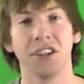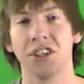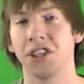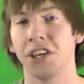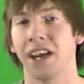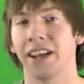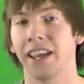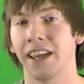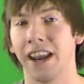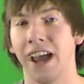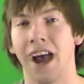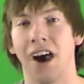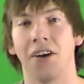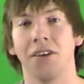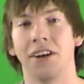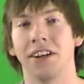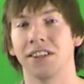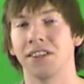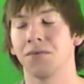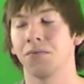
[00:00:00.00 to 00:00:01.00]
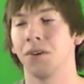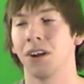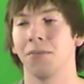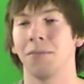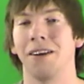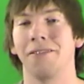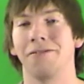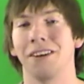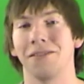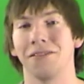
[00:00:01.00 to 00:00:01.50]
Check it out. It's one of
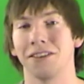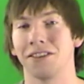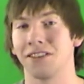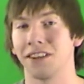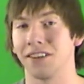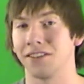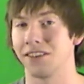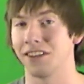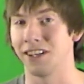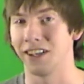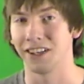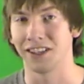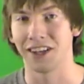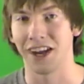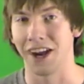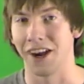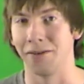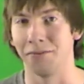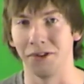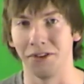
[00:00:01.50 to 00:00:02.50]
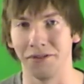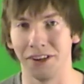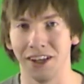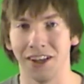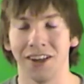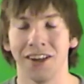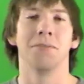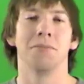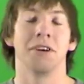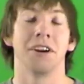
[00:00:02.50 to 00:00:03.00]
my favorite scenes in the entire
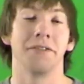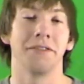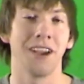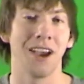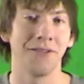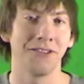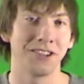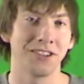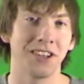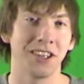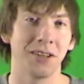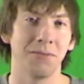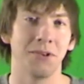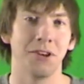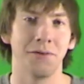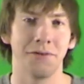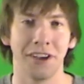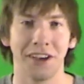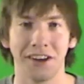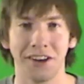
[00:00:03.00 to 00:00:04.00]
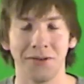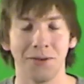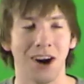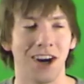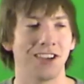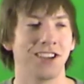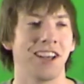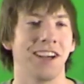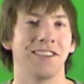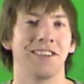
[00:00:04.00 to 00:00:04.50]
movie. But if you haven't seen the movie and you
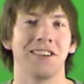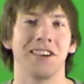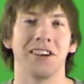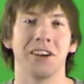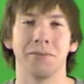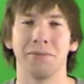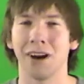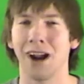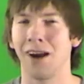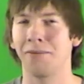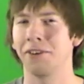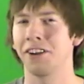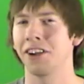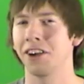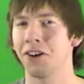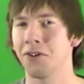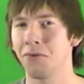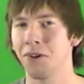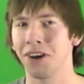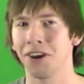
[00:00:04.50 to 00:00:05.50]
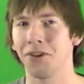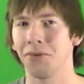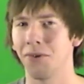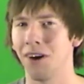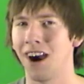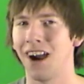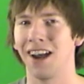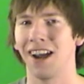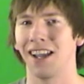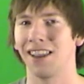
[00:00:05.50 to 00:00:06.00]
watch that scene, you're probably gonna wonder
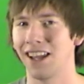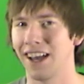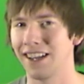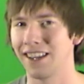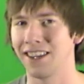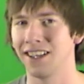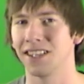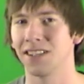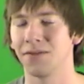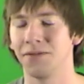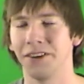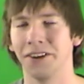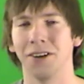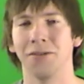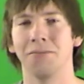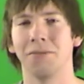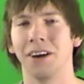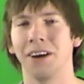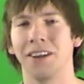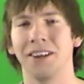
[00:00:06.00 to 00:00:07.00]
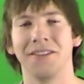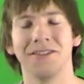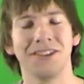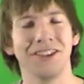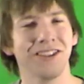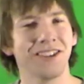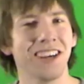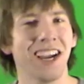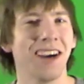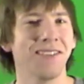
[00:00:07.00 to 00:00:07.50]
why I like this film, but you
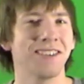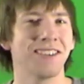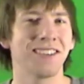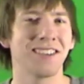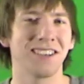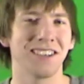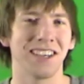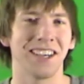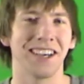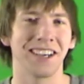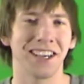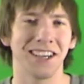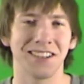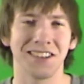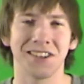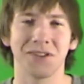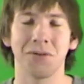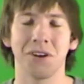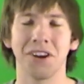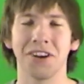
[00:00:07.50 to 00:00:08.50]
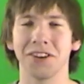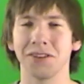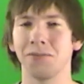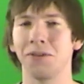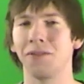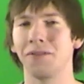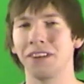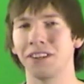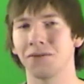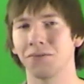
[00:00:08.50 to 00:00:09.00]
just have to see it because it's one of those
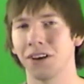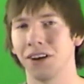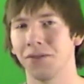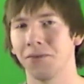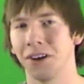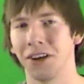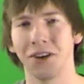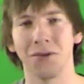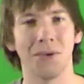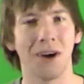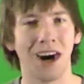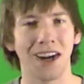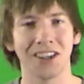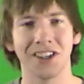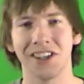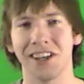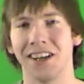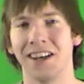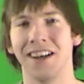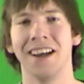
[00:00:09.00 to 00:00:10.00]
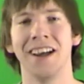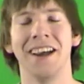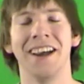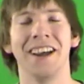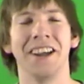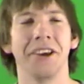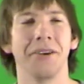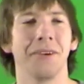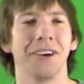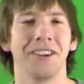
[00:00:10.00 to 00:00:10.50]
movies where when you watch it,
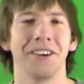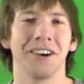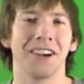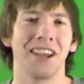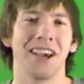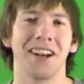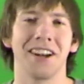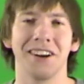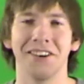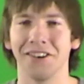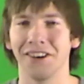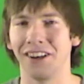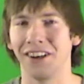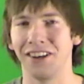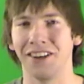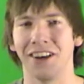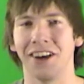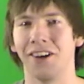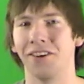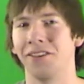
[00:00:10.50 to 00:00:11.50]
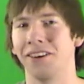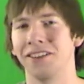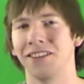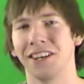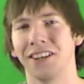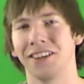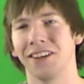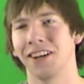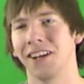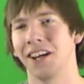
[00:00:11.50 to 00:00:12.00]
you either get it or you don't. It's
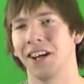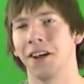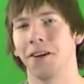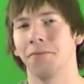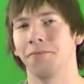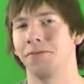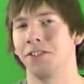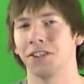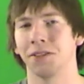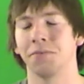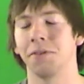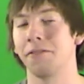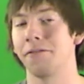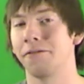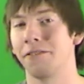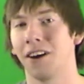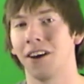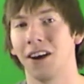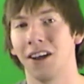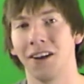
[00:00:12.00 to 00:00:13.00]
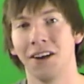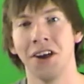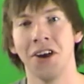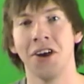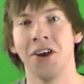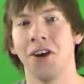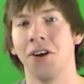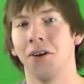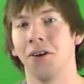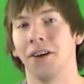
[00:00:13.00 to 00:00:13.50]
either gonna just be fun
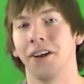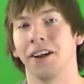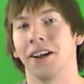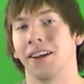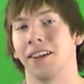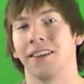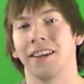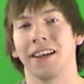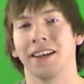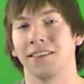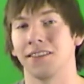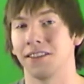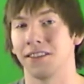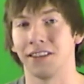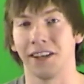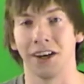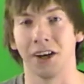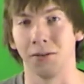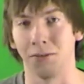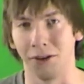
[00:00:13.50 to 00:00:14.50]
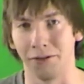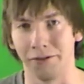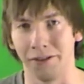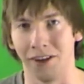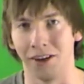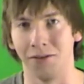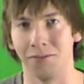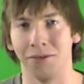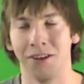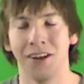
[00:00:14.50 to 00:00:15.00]
or you're gonna think it's a terrible
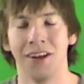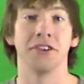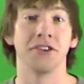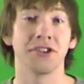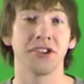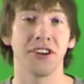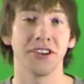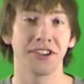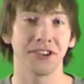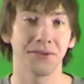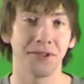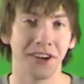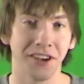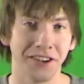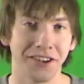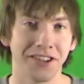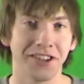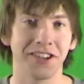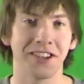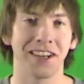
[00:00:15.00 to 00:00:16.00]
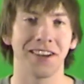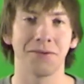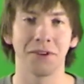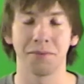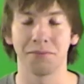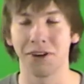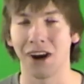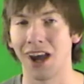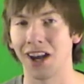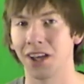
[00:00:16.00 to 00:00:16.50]
film. There's also another scene
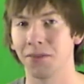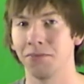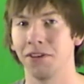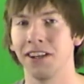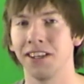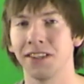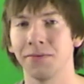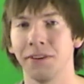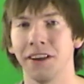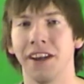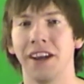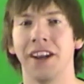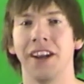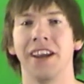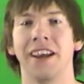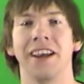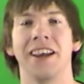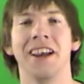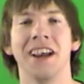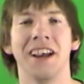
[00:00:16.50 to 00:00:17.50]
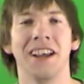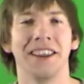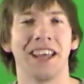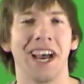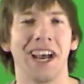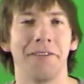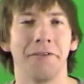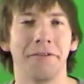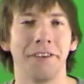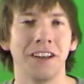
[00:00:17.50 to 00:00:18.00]
with product placement in it
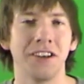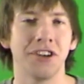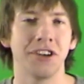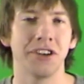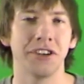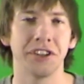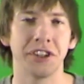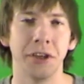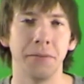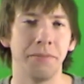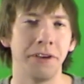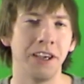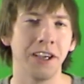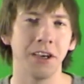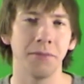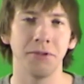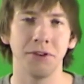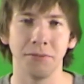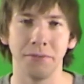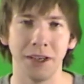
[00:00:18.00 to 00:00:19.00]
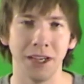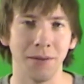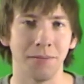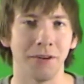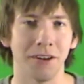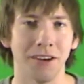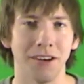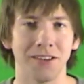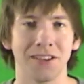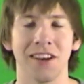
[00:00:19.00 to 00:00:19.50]
that features the Peekaboo
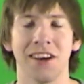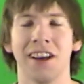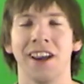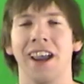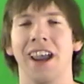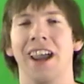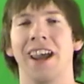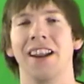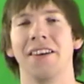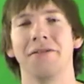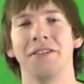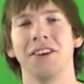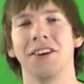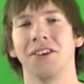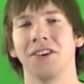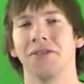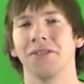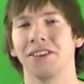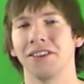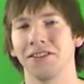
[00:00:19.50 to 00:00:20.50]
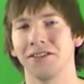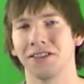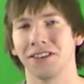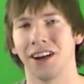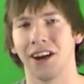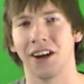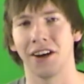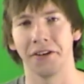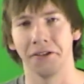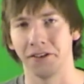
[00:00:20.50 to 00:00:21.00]
Peepers. And if you don't know what those
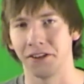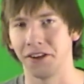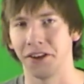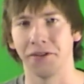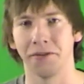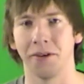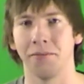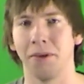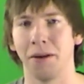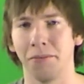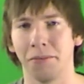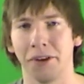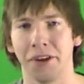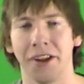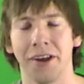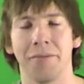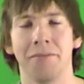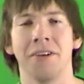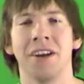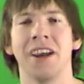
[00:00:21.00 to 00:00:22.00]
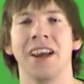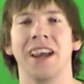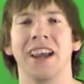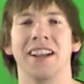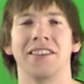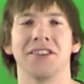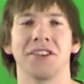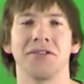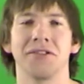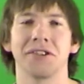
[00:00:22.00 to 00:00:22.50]
are or don't remember them,
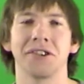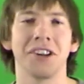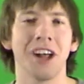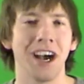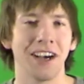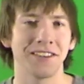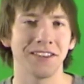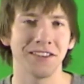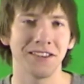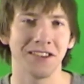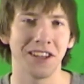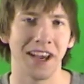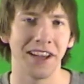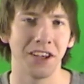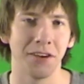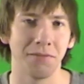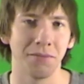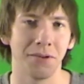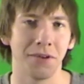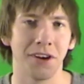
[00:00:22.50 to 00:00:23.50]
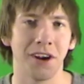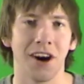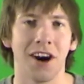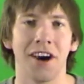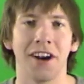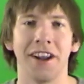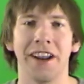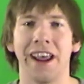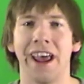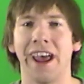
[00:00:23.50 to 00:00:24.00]
it's those glasses that you put
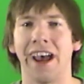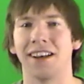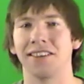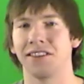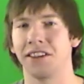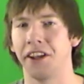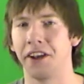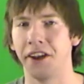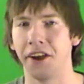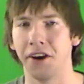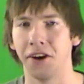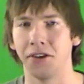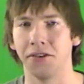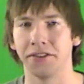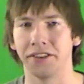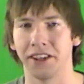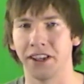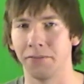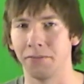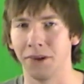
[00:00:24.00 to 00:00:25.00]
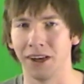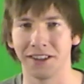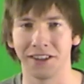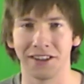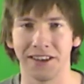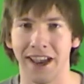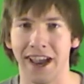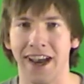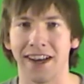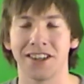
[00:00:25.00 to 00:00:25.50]
on and it has the nose and the
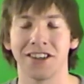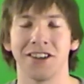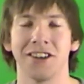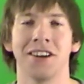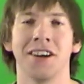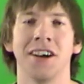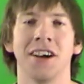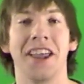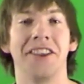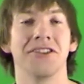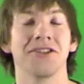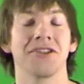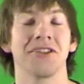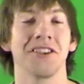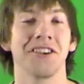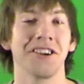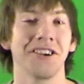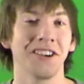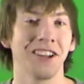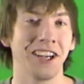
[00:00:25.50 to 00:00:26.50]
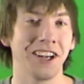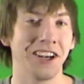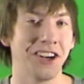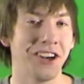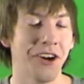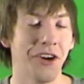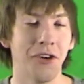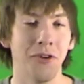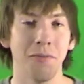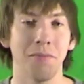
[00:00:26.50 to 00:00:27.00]
mustache. And there's literally
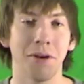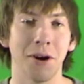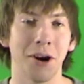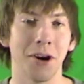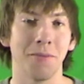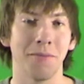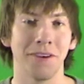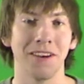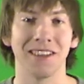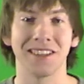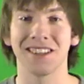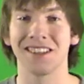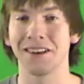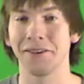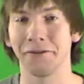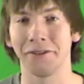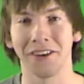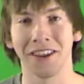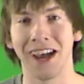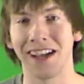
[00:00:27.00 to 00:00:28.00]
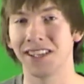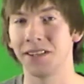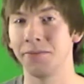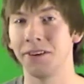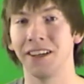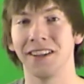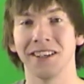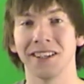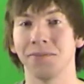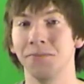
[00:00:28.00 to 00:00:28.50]
no purpose for that to
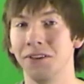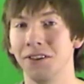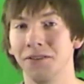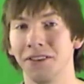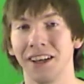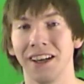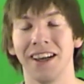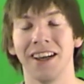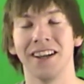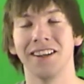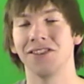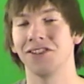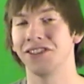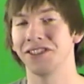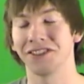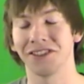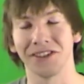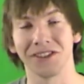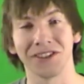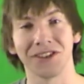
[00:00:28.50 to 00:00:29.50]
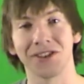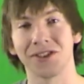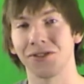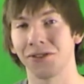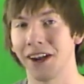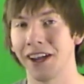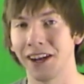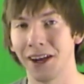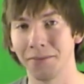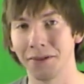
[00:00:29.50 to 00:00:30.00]
be in this movie. It is just a
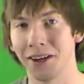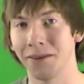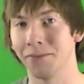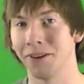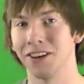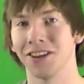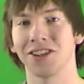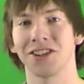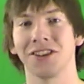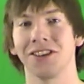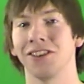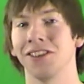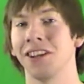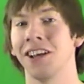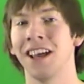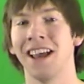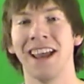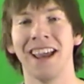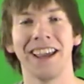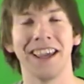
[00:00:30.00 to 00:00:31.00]
straight up commercial.